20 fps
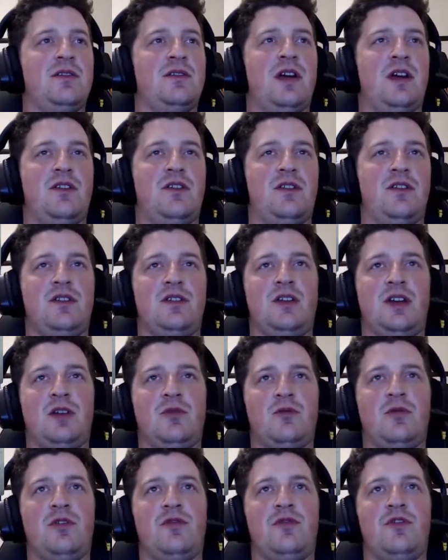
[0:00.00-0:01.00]
other than
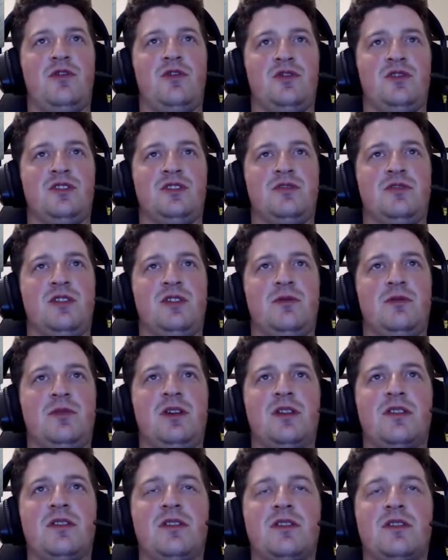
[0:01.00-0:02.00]
like what Ford's doing
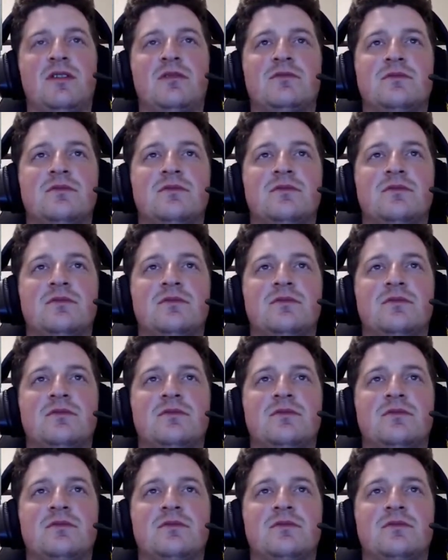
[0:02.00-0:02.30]
with